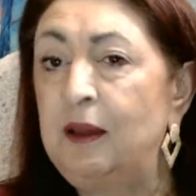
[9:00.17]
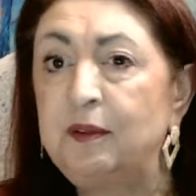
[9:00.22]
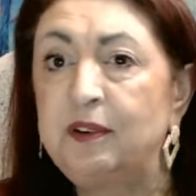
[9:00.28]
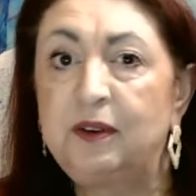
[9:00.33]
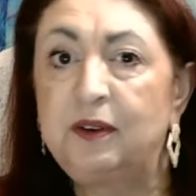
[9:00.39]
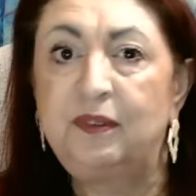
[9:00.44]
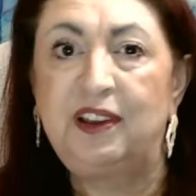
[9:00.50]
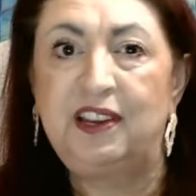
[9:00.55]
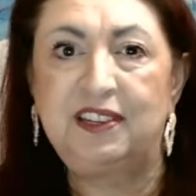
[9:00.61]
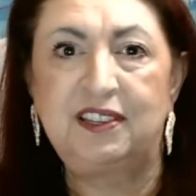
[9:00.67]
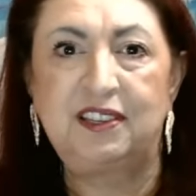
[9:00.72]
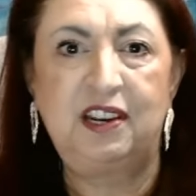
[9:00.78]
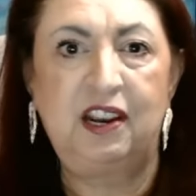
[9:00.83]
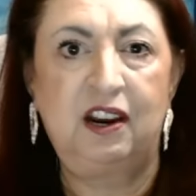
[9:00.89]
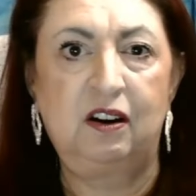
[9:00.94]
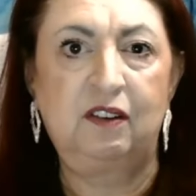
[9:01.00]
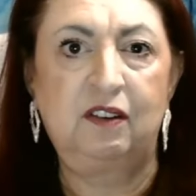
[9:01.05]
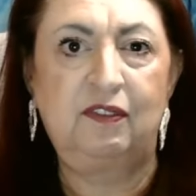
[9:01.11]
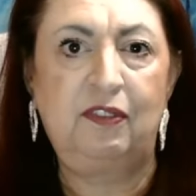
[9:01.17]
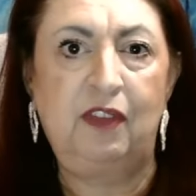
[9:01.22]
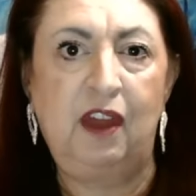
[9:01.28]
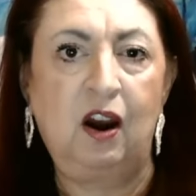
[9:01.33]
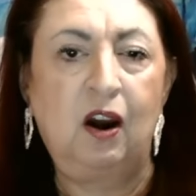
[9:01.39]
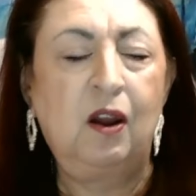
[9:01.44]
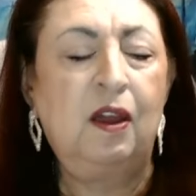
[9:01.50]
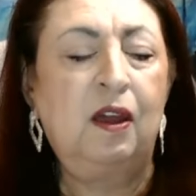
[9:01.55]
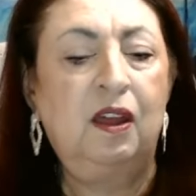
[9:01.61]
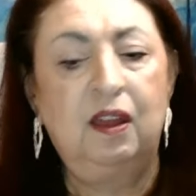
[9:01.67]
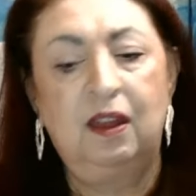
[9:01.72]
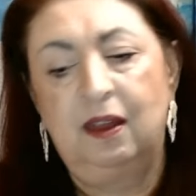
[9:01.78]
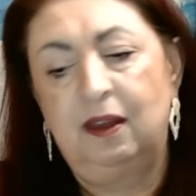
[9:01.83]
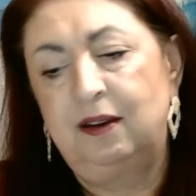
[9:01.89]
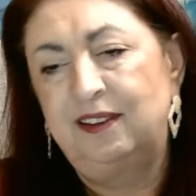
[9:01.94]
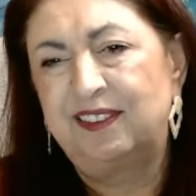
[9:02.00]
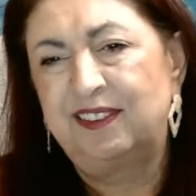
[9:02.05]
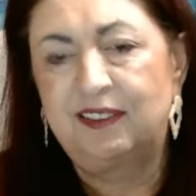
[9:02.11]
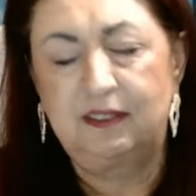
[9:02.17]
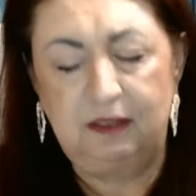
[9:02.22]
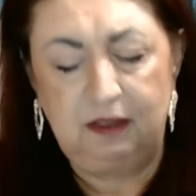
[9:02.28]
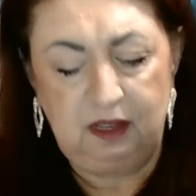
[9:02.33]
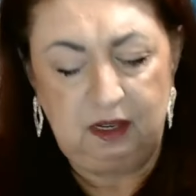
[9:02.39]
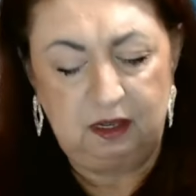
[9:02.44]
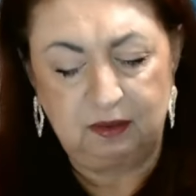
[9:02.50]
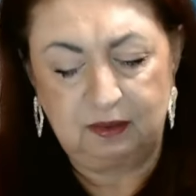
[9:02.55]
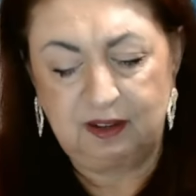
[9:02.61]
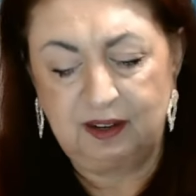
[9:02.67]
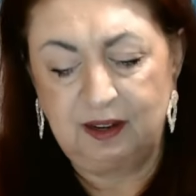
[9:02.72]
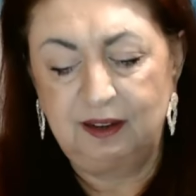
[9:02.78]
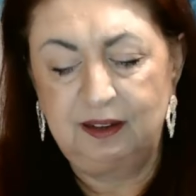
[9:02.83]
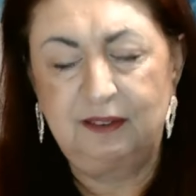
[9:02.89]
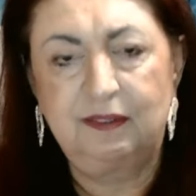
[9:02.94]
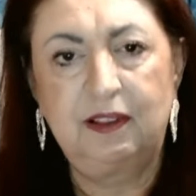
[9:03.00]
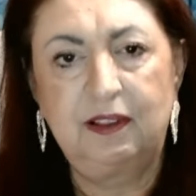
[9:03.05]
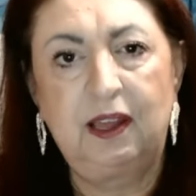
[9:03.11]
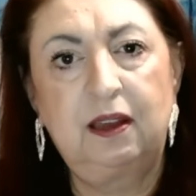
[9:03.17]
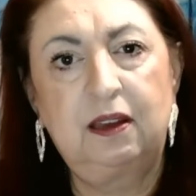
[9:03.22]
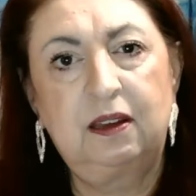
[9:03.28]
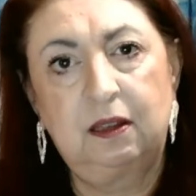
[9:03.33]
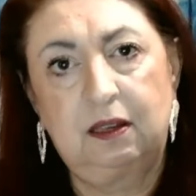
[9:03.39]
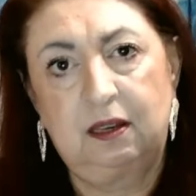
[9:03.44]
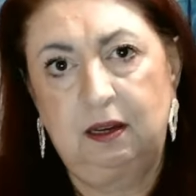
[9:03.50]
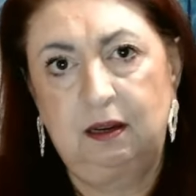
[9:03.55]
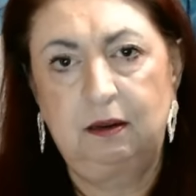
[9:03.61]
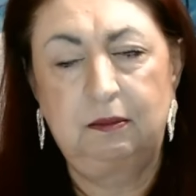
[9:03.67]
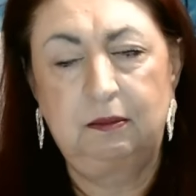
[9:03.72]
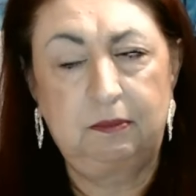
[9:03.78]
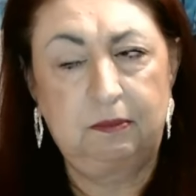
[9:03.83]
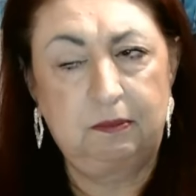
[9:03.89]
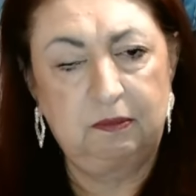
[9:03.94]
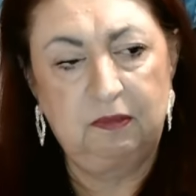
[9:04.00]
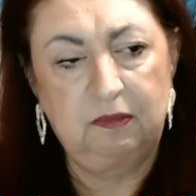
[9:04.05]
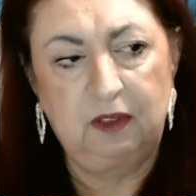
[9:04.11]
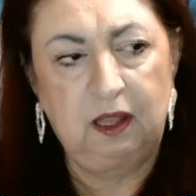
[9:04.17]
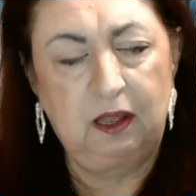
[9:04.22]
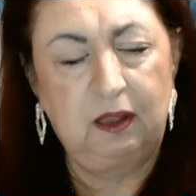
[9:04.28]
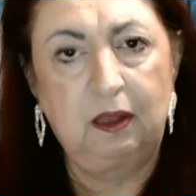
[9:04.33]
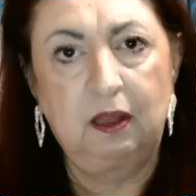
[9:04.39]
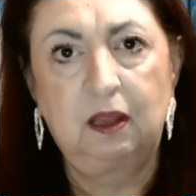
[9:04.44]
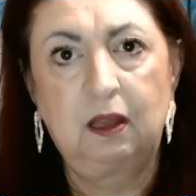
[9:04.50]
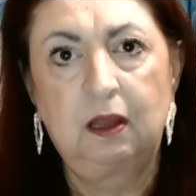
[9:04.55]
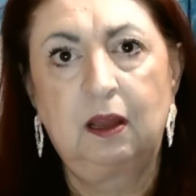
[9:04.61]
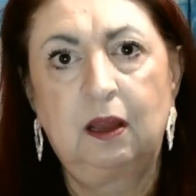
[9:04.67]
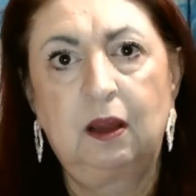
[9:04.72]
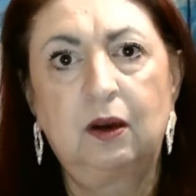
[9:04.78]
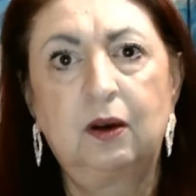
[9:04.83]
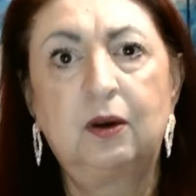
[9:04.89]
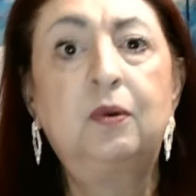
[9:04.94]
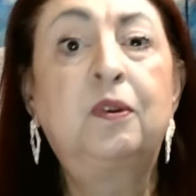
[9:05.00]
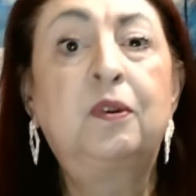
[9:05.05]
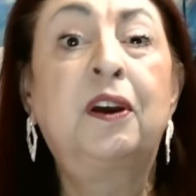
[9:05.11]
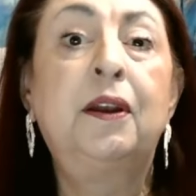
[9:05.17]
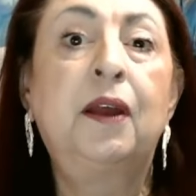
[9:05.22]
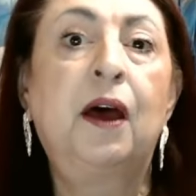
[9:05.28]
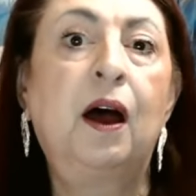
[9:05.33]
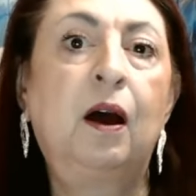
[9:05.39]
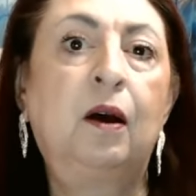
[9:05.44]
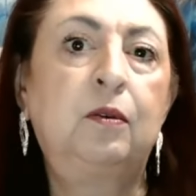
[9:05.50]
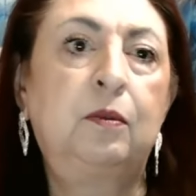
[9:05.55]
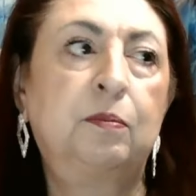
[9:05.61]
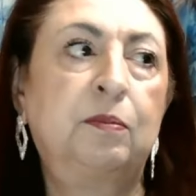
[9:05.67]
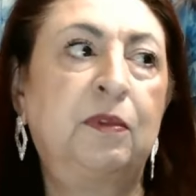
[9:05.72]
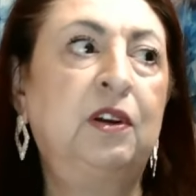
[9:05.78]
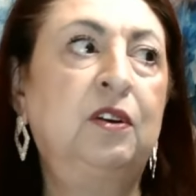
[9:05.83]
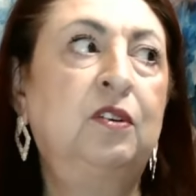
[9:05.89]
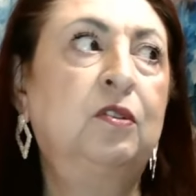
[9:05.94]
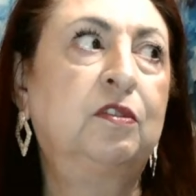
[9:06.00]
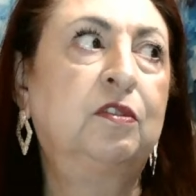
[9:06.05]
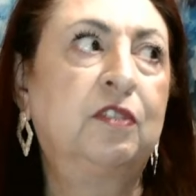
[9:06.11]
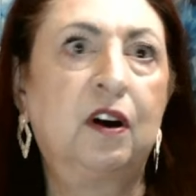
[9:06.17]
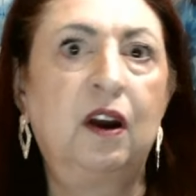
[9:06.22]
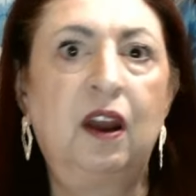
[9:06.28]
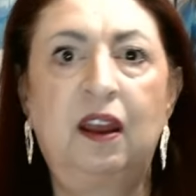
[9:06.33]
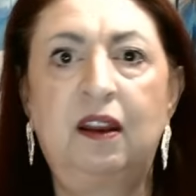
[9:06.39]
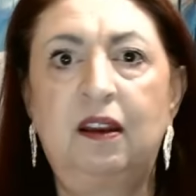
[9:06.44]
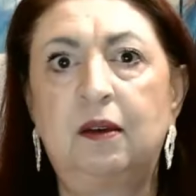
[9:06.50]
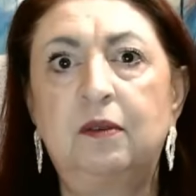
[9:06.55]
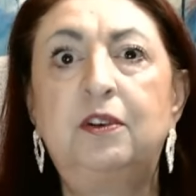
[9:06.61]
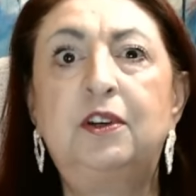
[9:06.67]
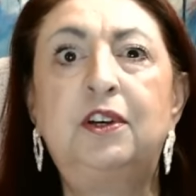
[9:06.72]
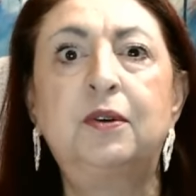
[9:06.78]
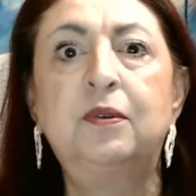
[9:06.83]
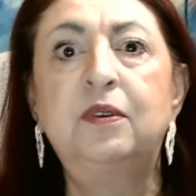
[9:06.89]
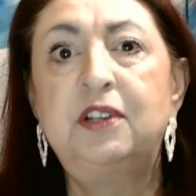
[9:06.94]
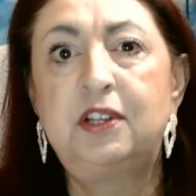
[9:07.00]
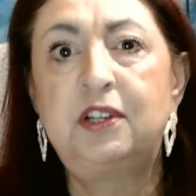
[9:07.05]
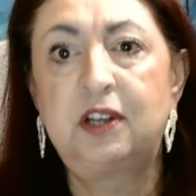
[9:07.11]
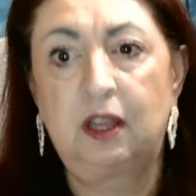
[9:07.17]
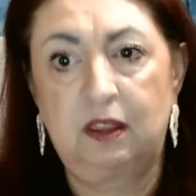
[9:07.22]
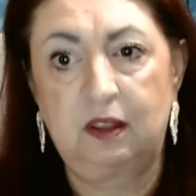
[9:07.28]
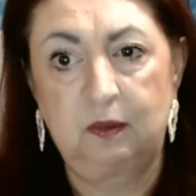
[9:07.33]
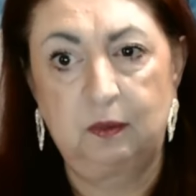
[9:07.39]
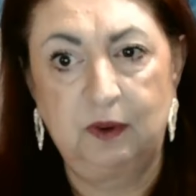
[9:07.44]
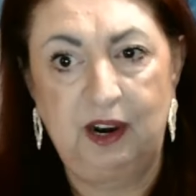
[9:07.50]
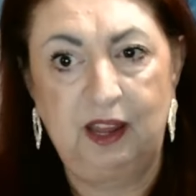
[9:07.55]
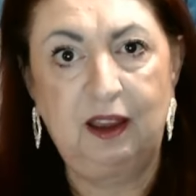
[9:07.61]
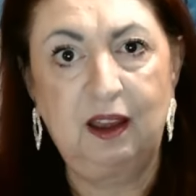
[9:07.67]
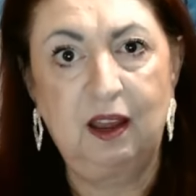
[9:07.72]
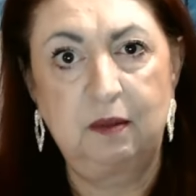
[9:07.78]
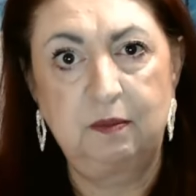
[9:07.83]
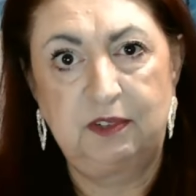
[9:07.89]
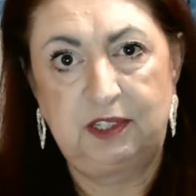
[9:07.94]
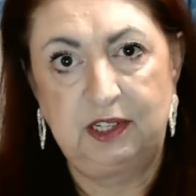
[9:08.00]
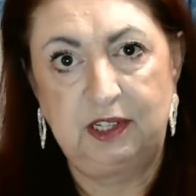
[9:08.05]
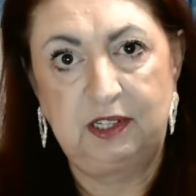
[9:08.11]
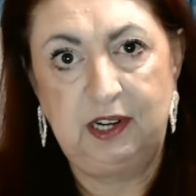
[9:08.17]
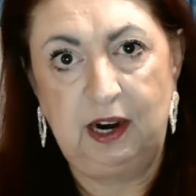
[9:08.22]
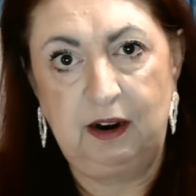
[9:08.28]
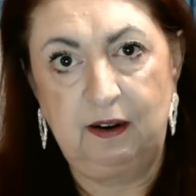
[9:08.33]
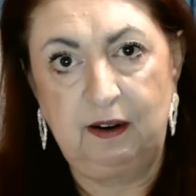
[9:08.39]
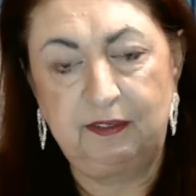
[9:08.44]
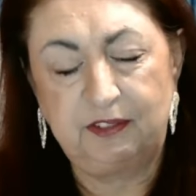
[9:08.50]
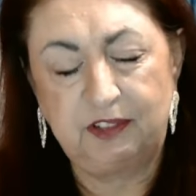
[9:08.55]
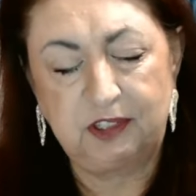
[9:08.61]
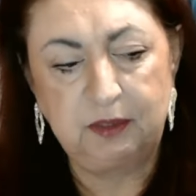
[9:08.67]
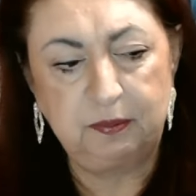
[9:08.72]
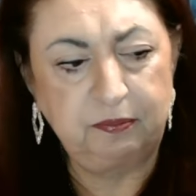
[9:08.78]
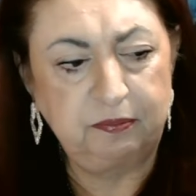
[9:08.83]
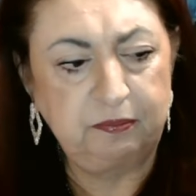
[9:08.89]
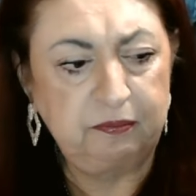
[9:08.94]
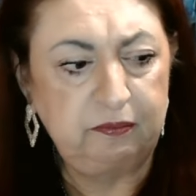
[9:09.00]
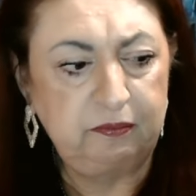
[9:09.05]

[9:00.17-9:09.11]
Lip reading: I'm going to raise the tariff there. And, you know, kind of like who can outmaneuver and outdo each other when it comes to tariffs.